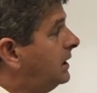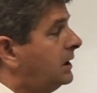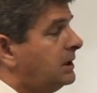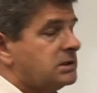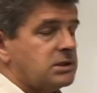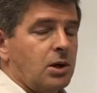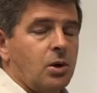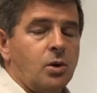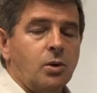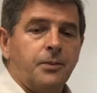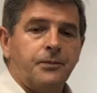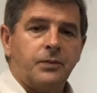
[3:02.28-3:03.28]

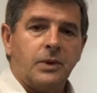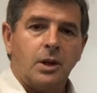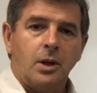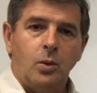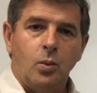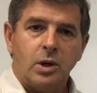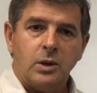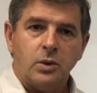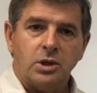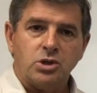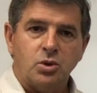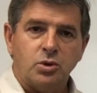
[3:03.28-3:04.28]
so what I want to
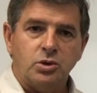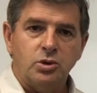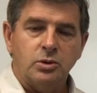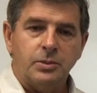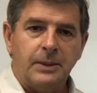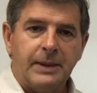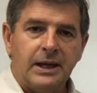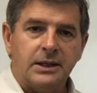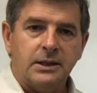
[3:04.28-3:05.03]
talk to you a bit about